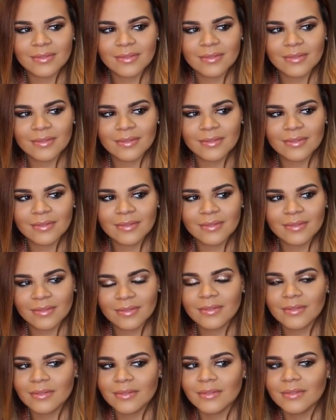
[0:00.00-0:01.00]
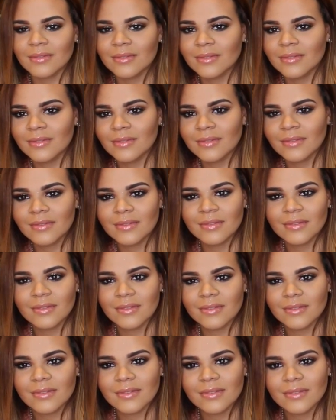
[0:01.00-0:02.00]

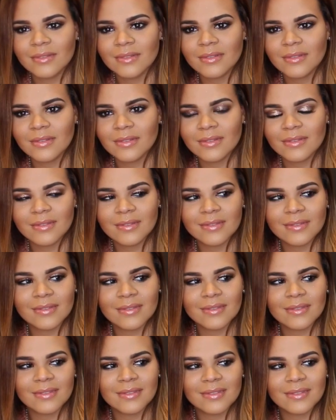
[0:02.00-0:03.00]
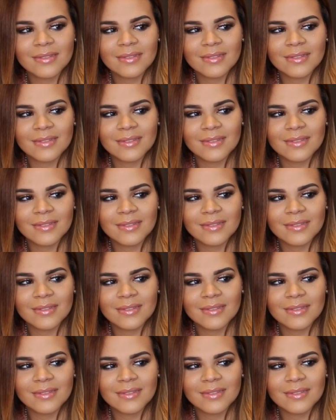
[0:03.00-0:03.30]
This person isn't speaking.